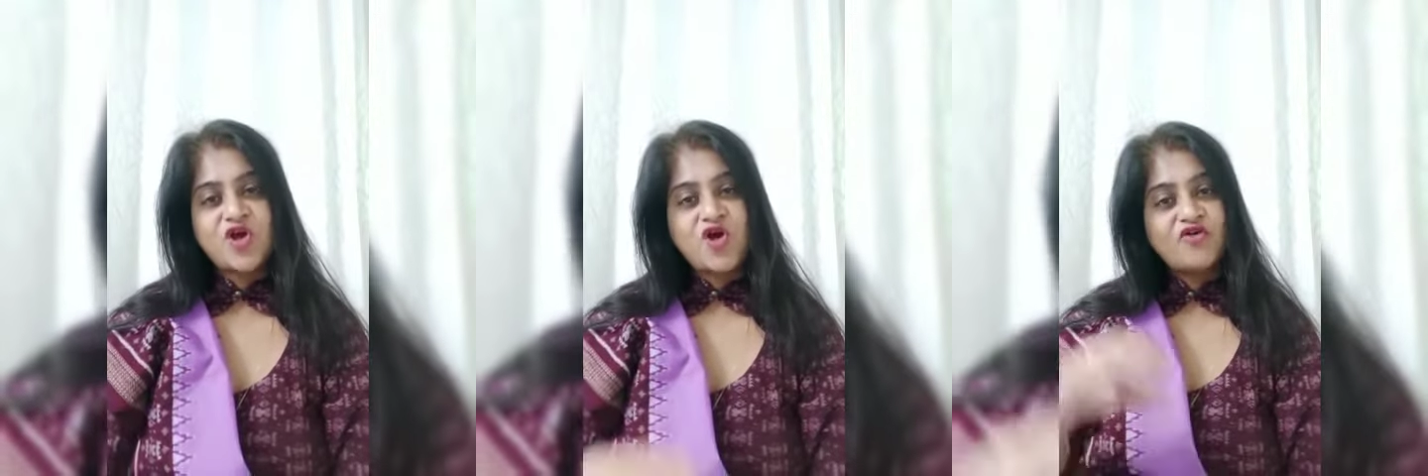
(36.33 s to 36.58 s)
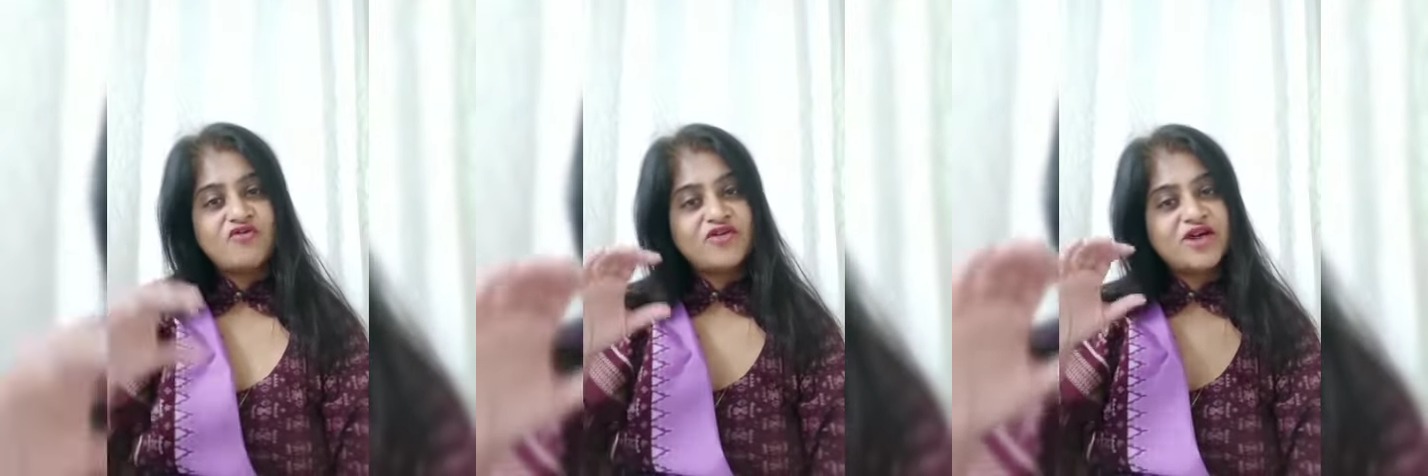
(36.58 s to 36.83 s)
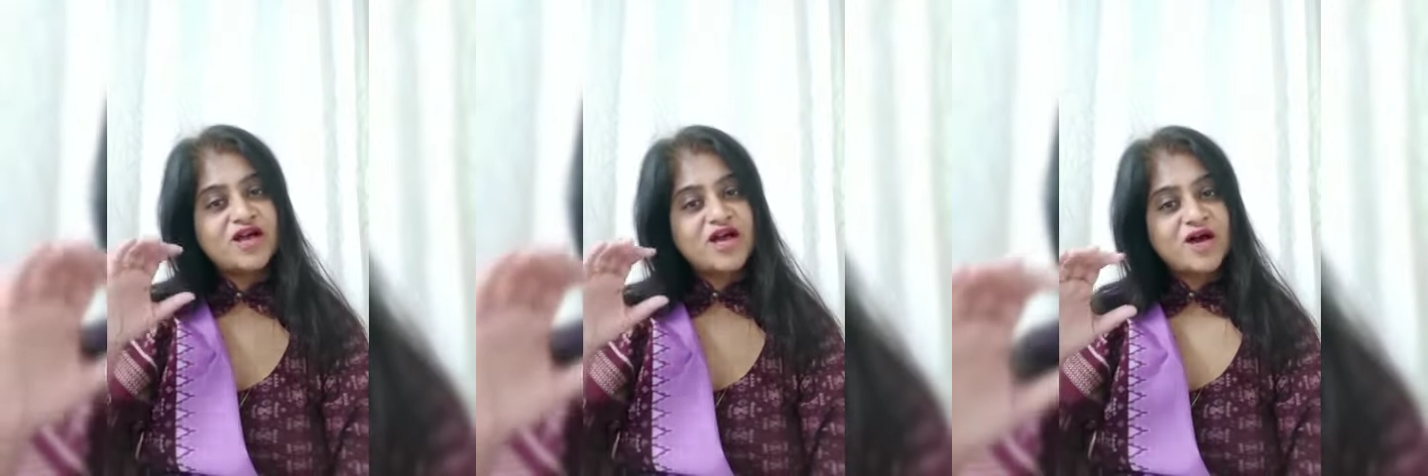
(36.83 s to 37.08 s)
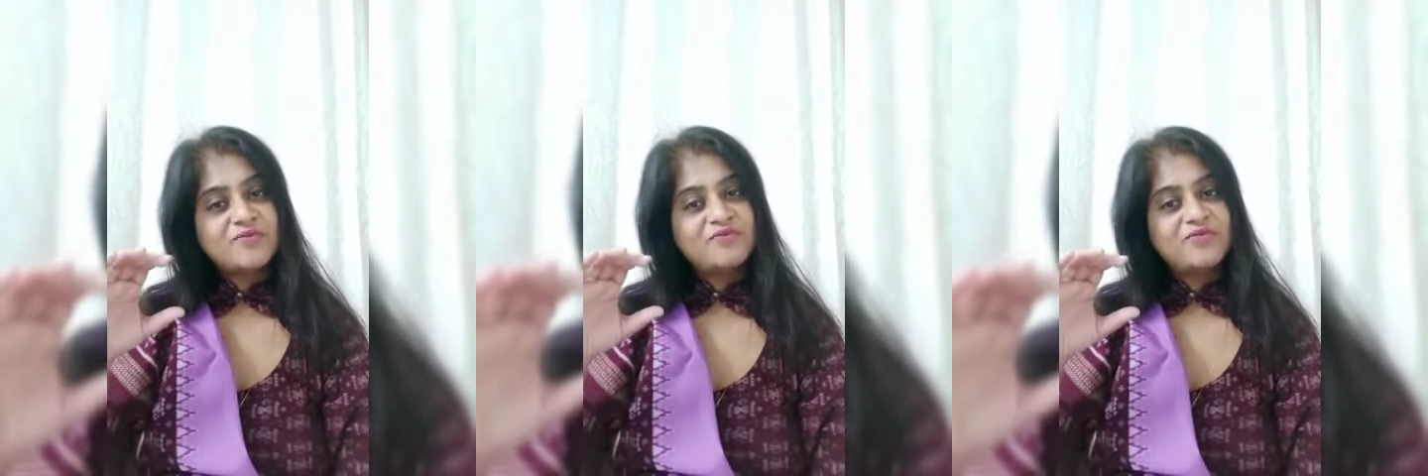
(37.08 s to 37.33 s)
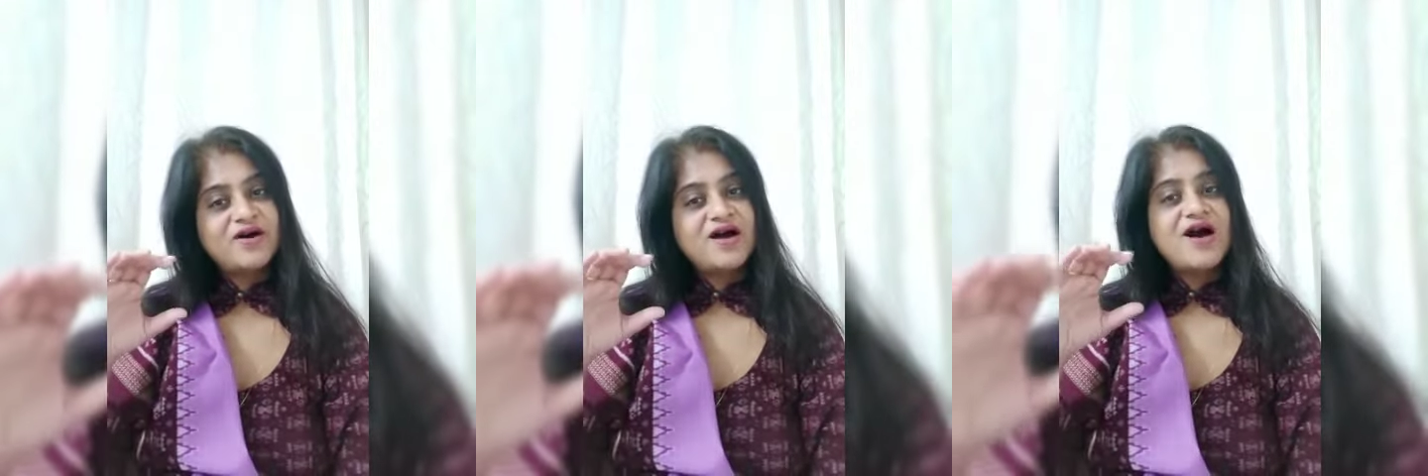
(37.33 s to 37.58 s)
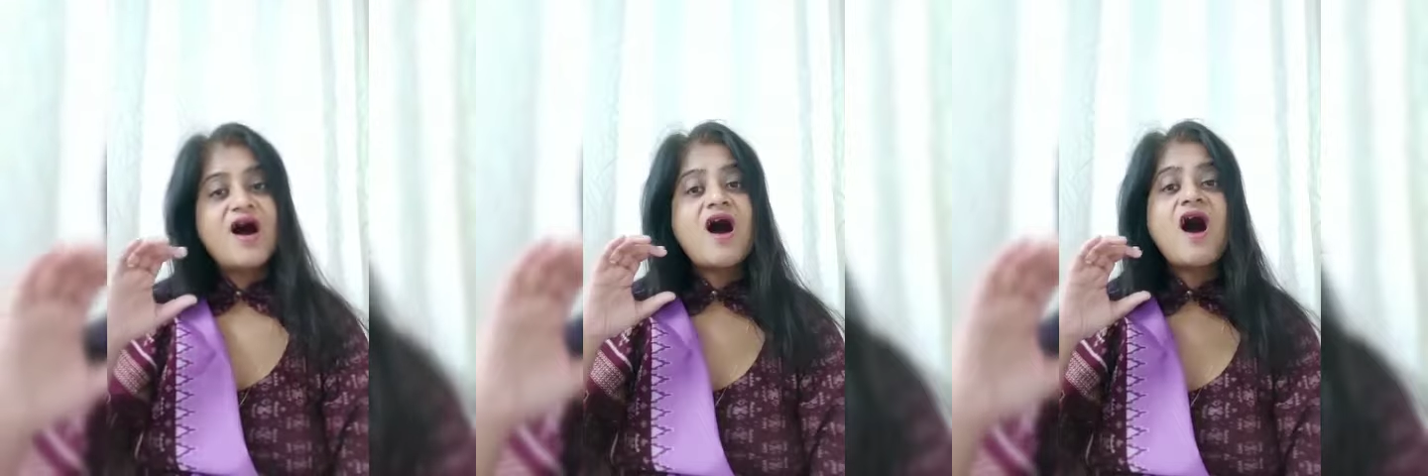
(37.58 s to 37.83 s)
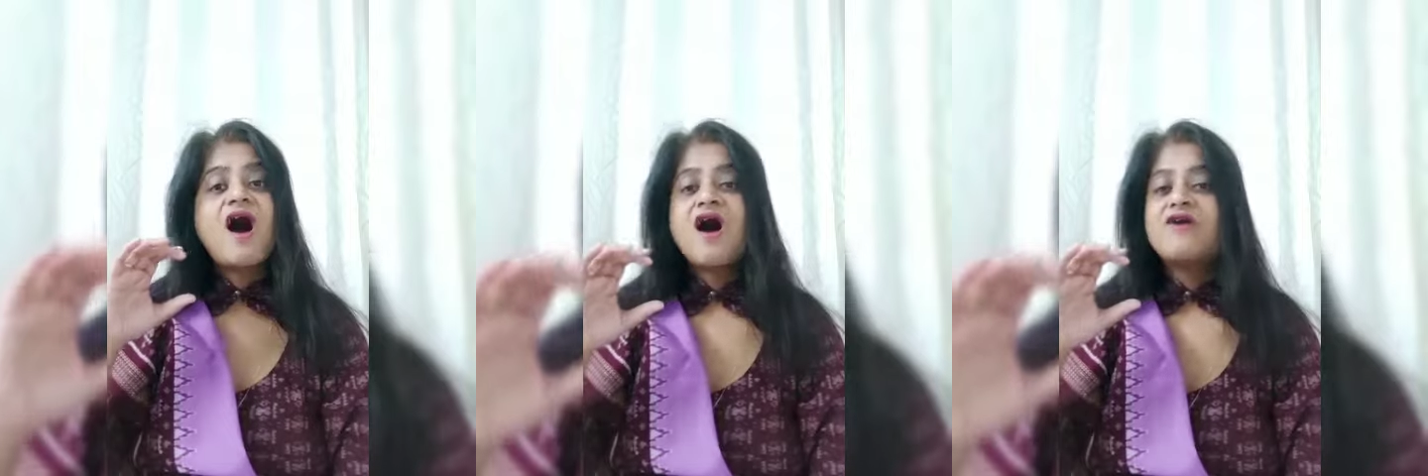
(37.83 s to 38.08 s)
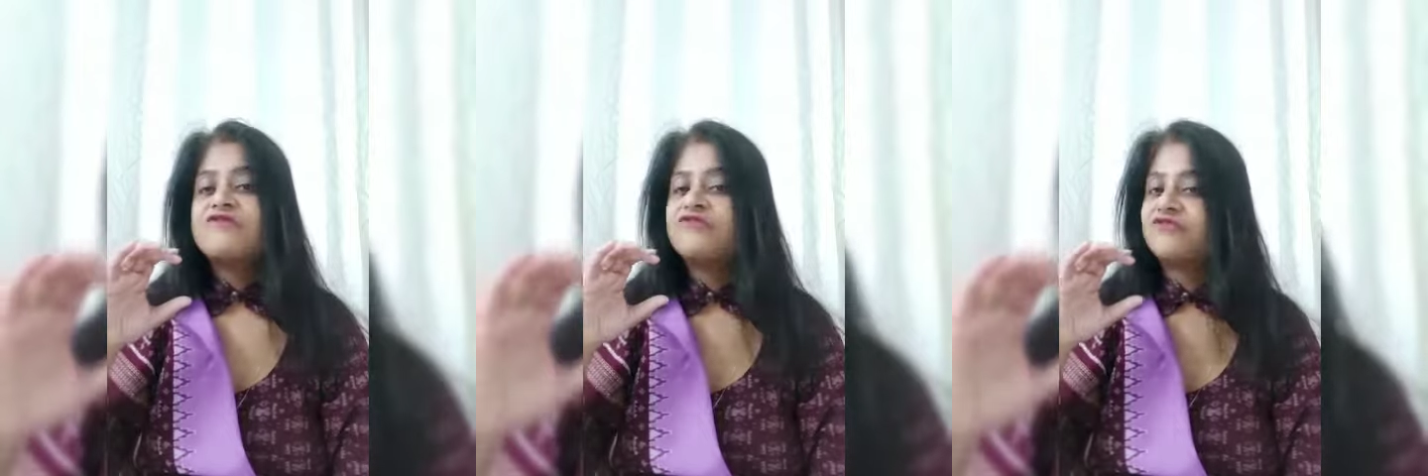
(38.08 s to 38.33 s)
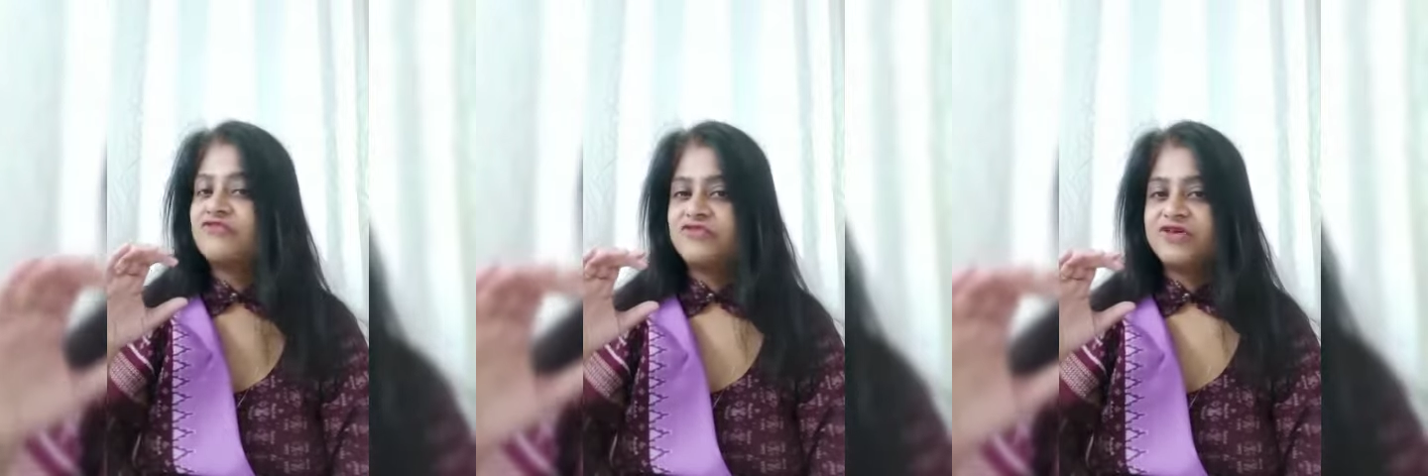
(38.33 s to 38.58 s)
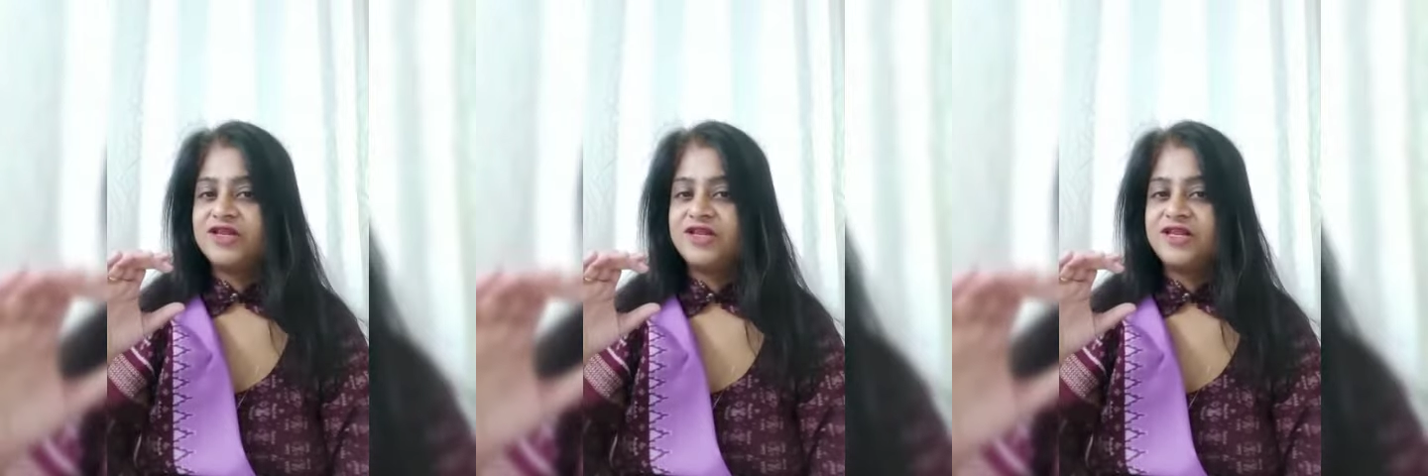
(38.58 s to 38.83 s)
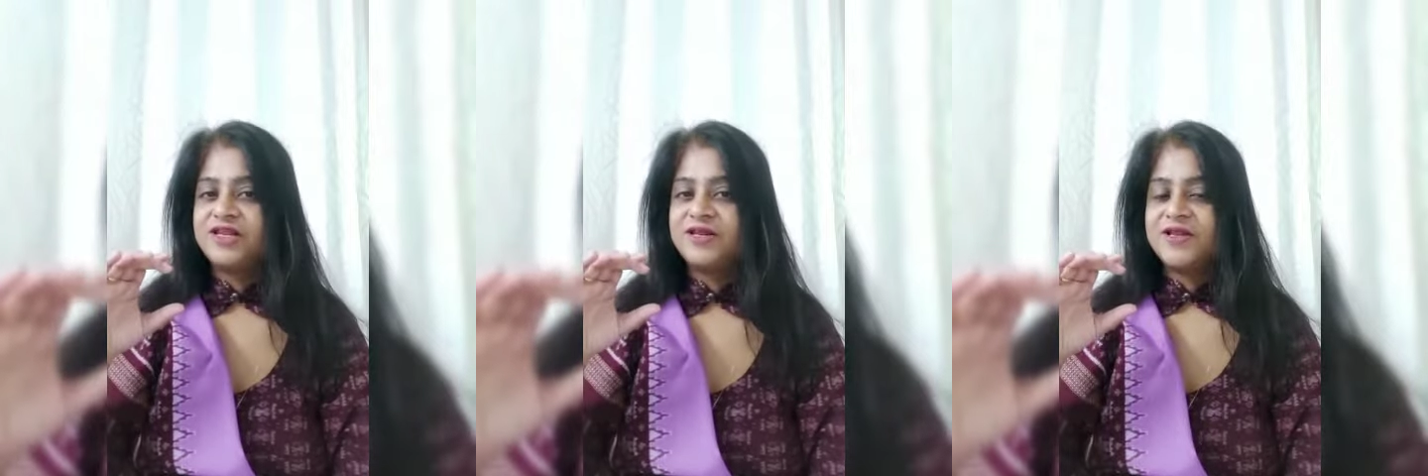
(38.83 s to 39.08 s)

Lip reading: of a cup half full,